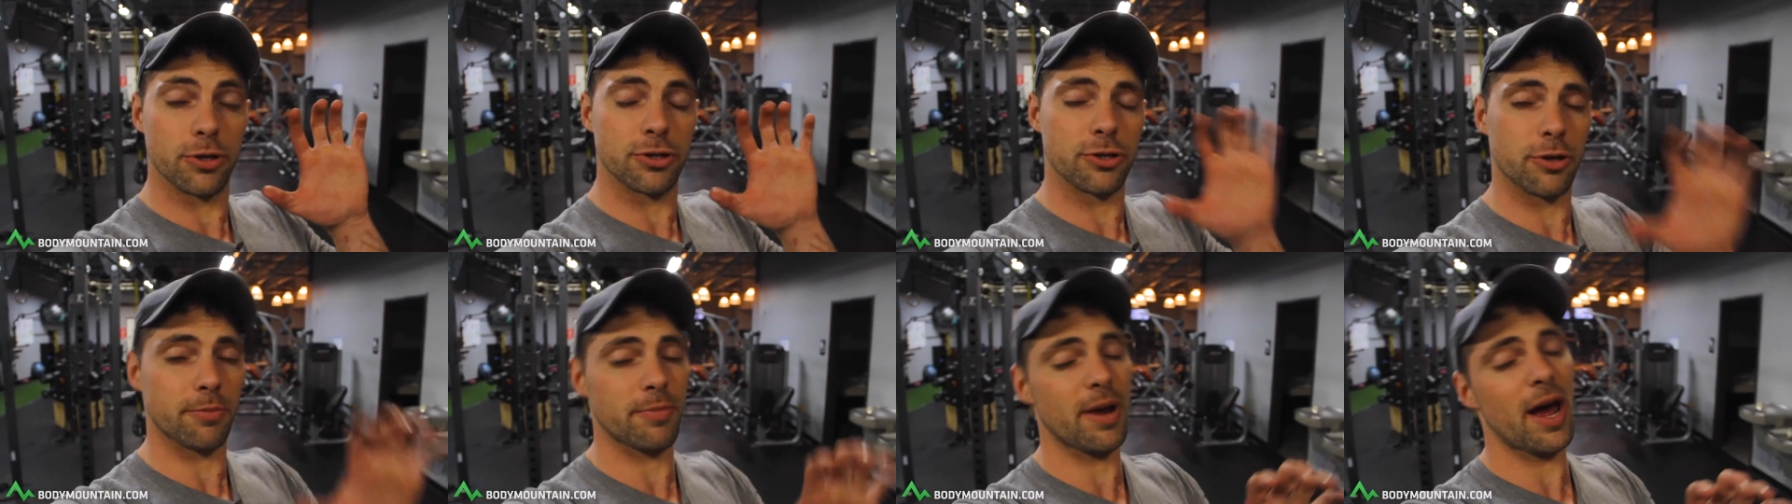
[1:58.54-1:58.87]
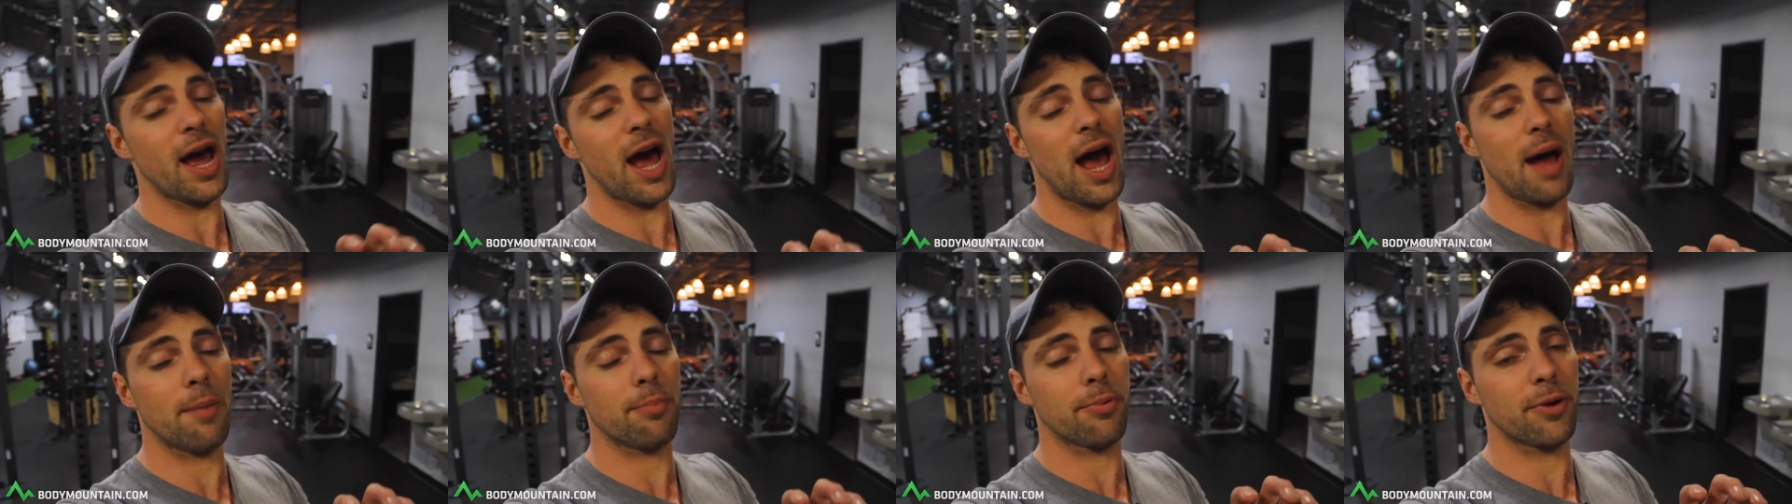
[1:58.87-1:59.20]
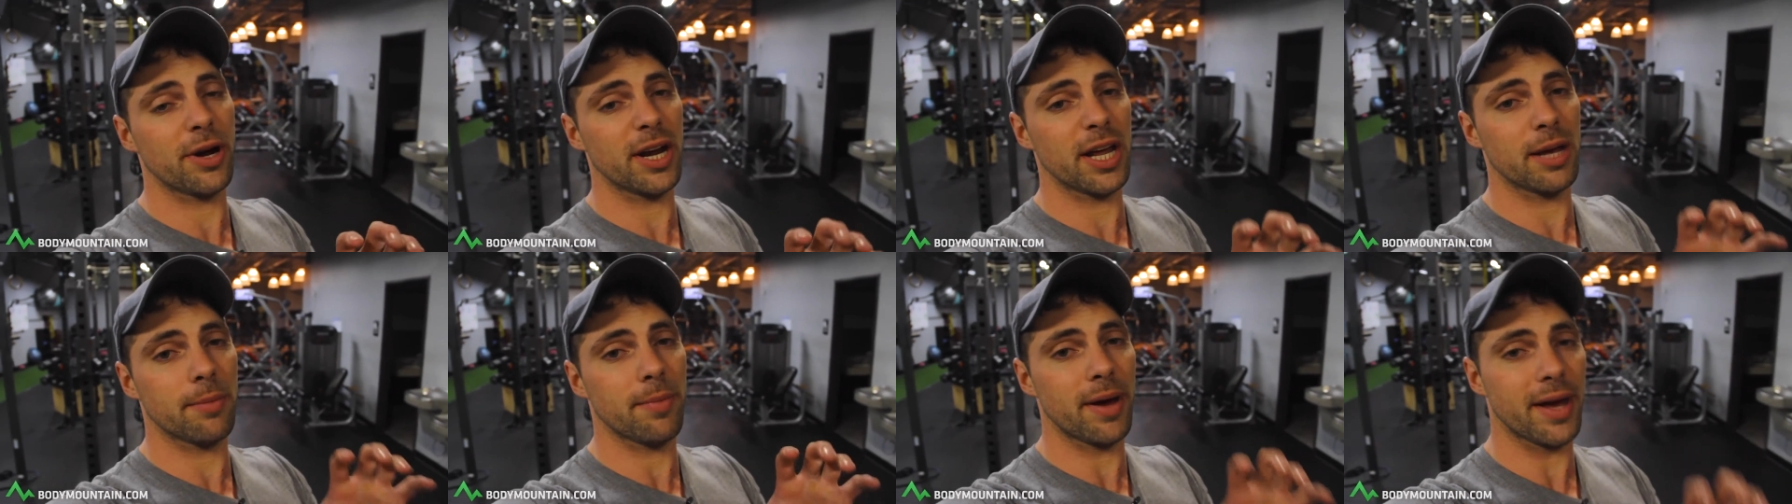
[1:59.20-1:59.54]
And so I'm not
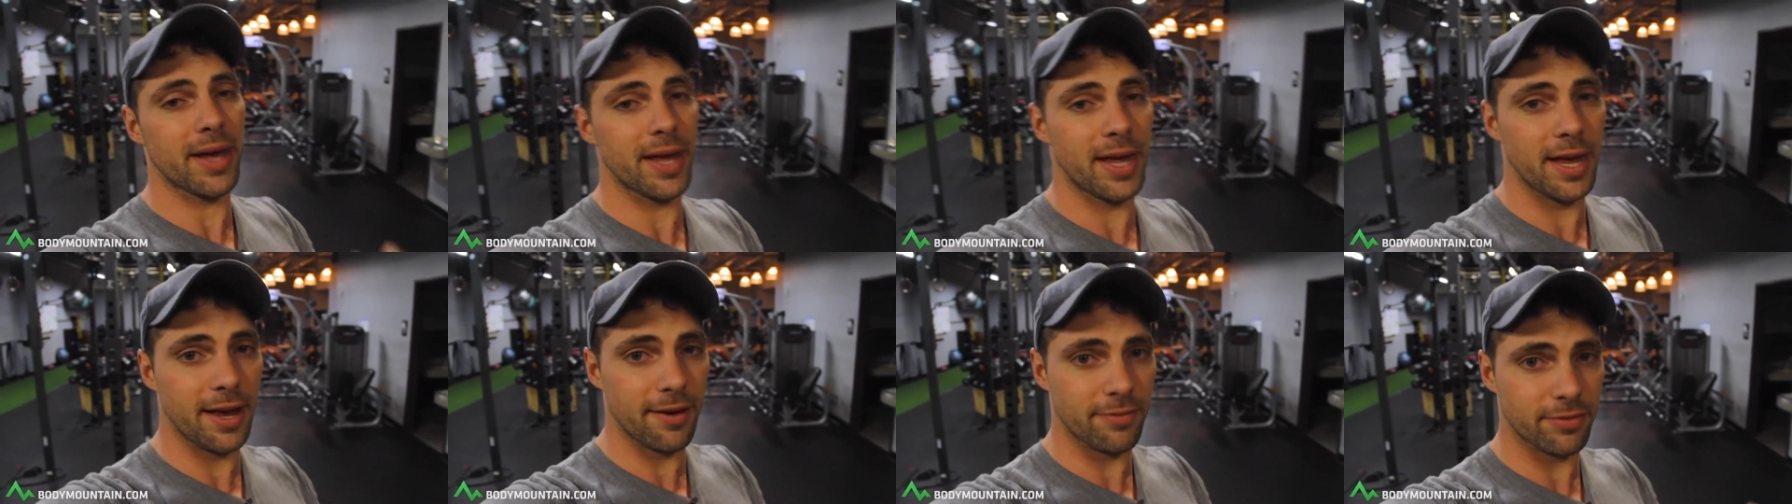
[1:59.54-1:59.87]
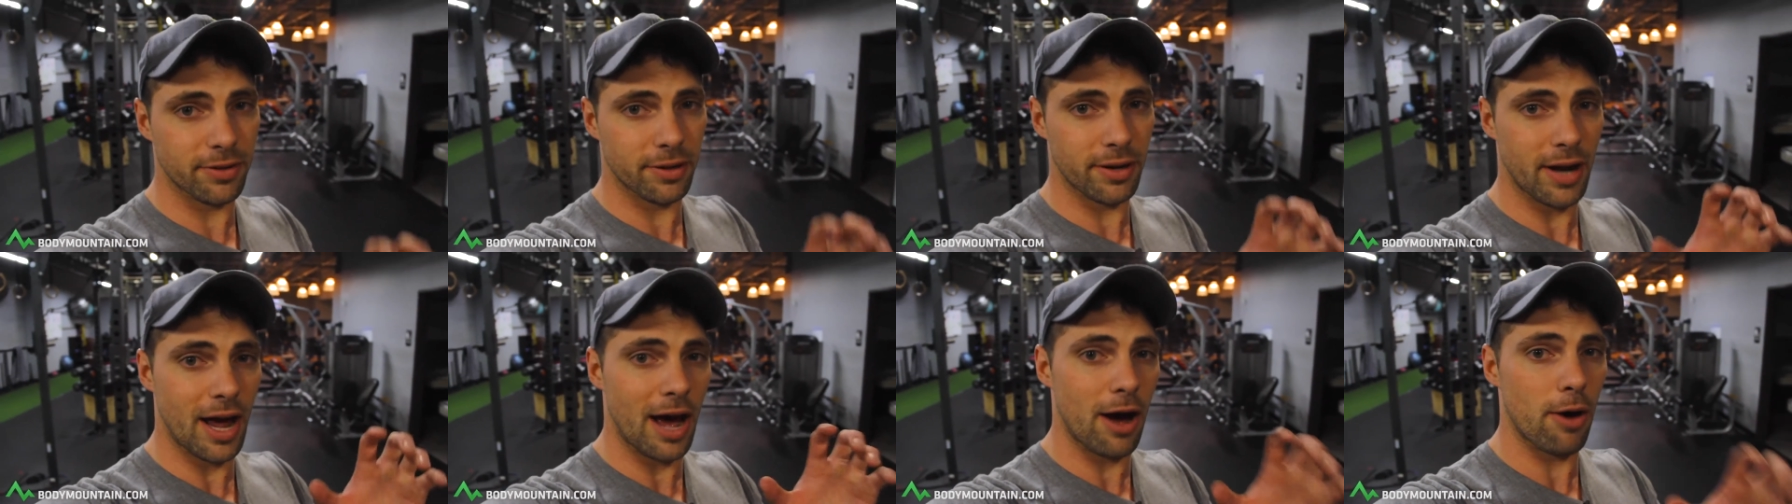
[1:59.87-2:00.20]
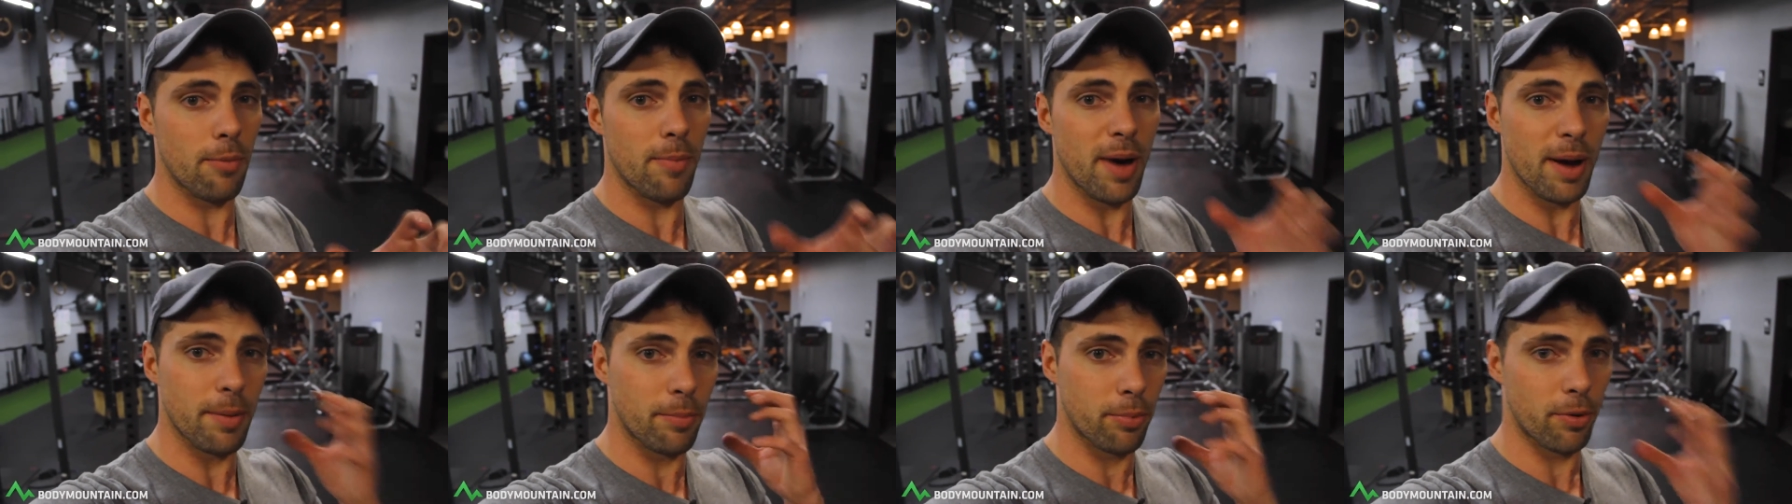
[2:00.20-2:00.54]
operating in my gift and how my